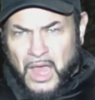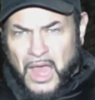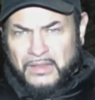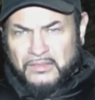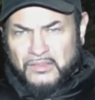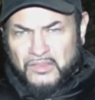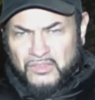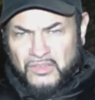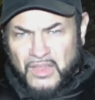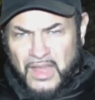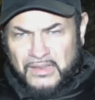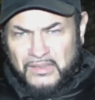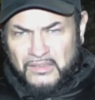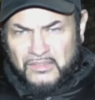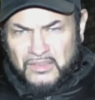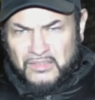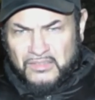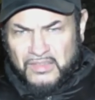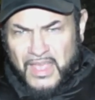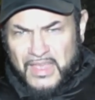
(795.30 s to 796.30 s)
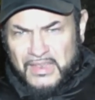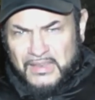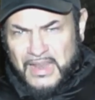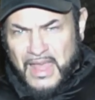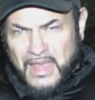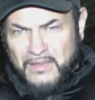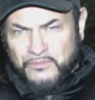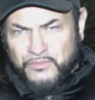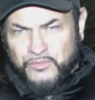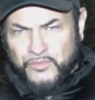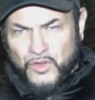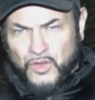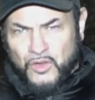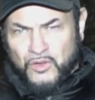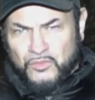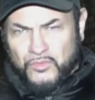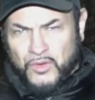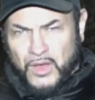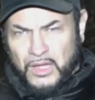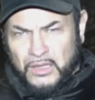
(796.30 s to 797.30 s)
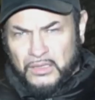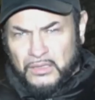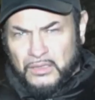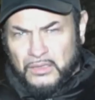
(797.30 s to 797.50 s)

I decided to take that further.